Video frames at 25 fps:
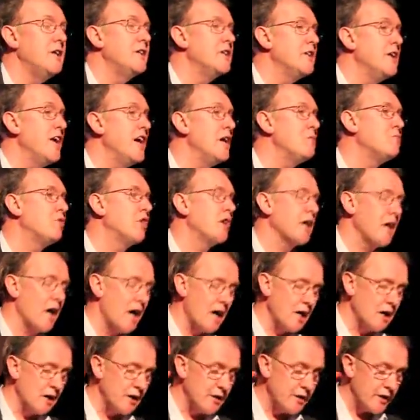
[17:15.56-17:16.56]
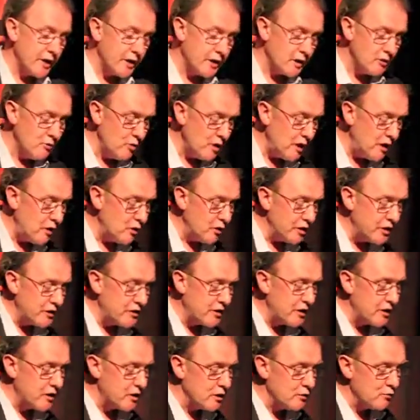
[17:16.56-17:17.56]
In the neighbouring island, I can really
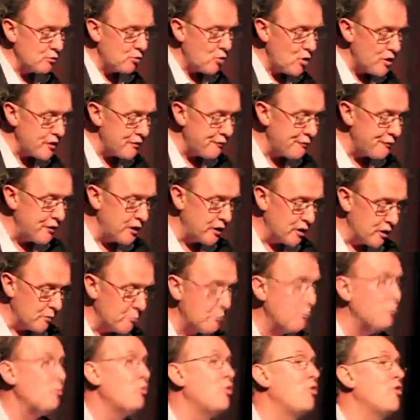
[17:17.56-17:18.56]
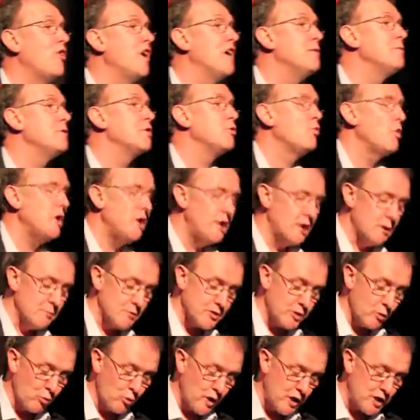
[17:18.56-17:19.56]
only think of one figure, Raymond
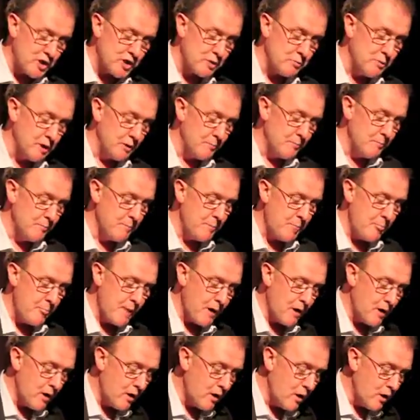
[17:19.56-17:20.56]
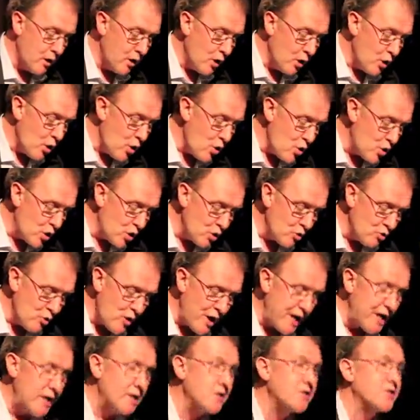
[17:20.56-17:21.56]
Williams, a Welshman, who could
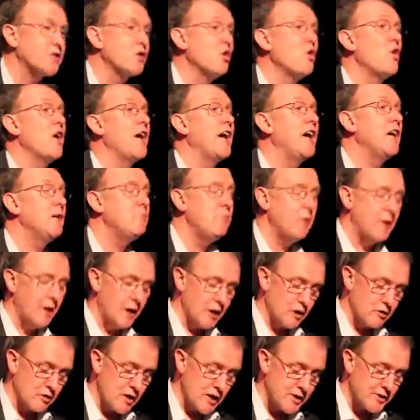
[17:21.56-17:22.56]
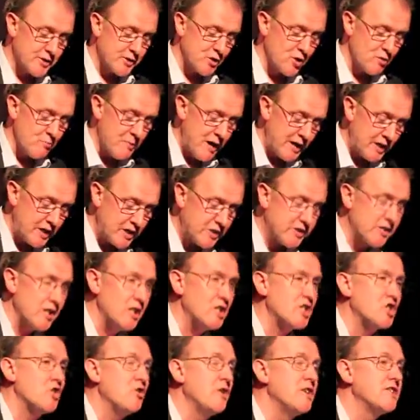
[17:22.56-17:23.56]
reign so ably across so many
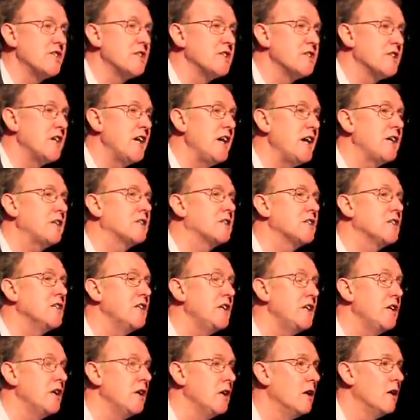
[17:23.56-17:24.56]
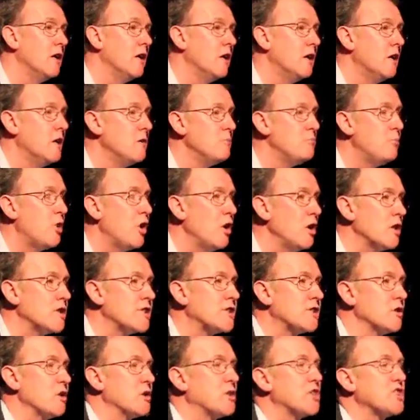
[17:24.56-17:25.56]
centuries and take the
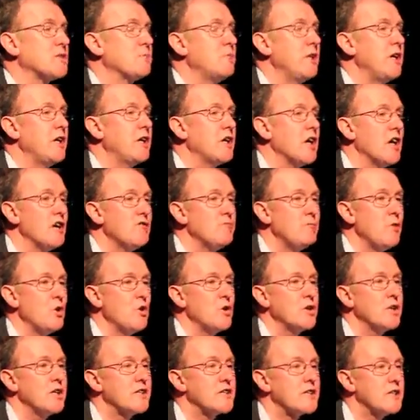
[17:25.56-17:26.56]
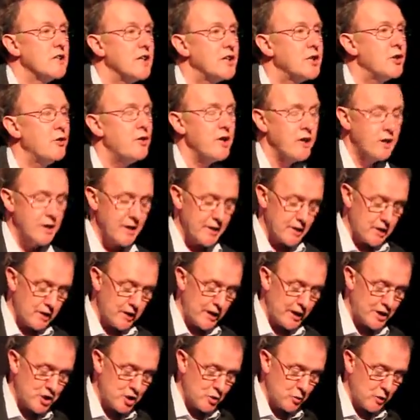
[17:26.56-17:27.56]
pulse, so to speak, of both its literary and
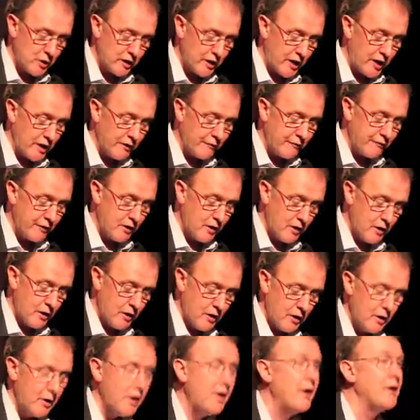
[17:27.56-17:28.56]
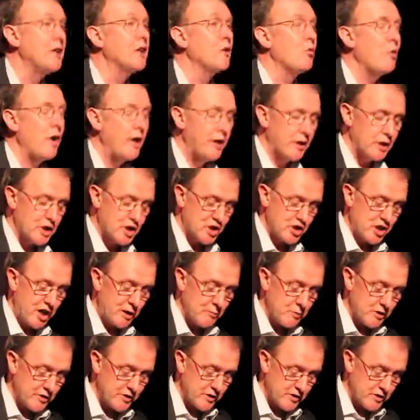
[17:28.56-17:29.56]
intellectual life in the way that
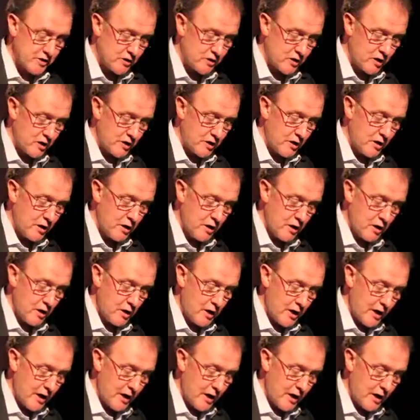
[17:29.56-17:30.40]
Seamus has done